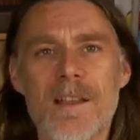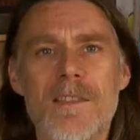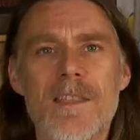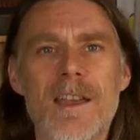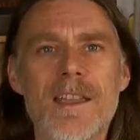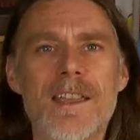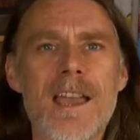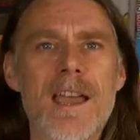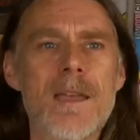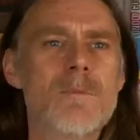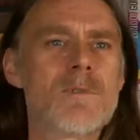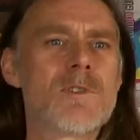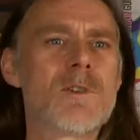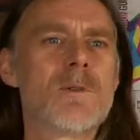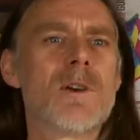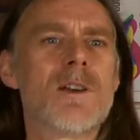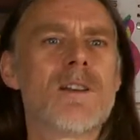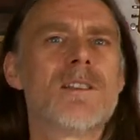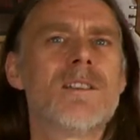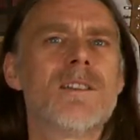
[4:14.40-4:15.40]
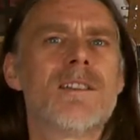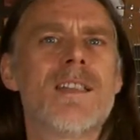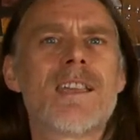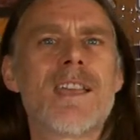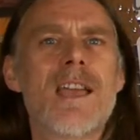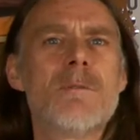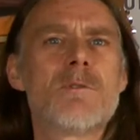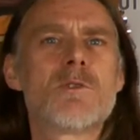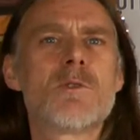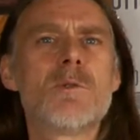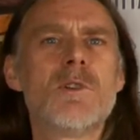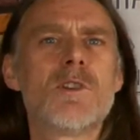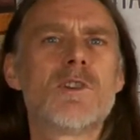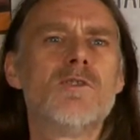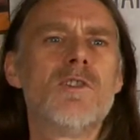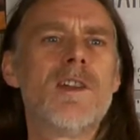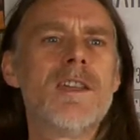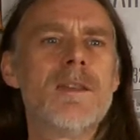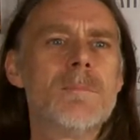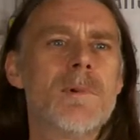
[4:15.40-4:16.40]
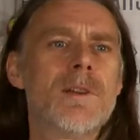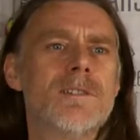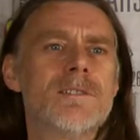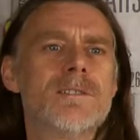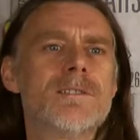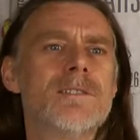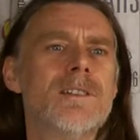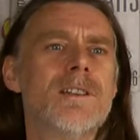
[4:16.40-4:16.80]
they came to an agreement,